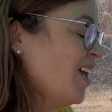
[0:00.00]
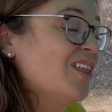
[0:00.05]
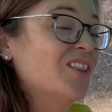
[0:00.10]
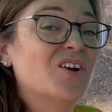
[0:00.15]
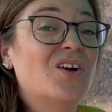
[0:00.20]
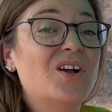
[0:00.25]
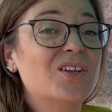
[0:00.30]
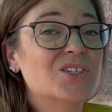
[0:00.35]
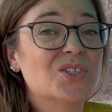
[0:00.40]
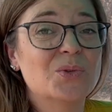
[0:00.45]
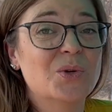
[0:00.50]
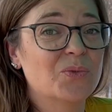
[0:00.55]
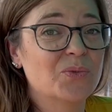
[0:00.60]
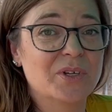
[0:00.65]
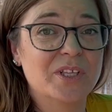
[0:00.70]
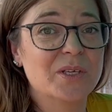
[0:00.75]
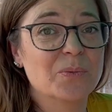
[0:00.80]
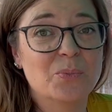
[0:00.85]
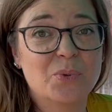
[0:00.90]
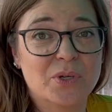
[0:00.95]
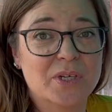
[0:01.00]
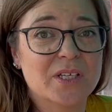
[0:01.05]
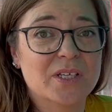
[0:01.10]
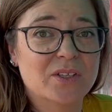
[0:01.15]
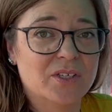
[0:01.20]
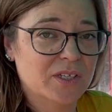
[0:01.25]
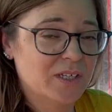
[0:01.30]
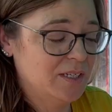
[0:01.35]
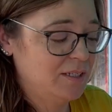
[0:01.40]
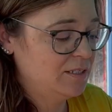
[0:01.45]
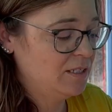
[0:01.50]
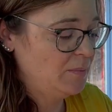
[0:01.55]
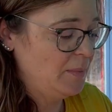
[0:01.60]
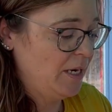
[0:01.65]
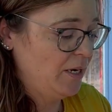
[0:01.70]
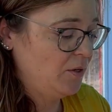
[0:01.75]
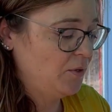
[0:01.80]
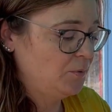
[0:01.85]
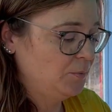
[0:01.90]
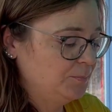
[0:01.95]
They're also a really pretty looking
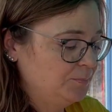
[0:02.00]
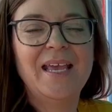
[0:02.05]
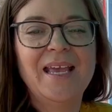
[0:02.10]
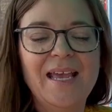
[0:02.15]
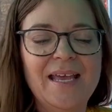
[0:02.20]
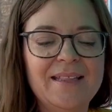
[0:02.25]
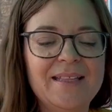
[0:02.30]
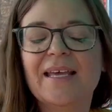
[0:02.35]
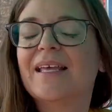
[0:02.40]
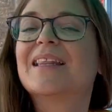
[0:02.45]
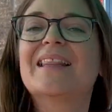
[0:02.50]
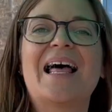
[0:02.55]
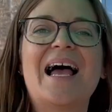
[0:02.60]
tomato. Okay, and then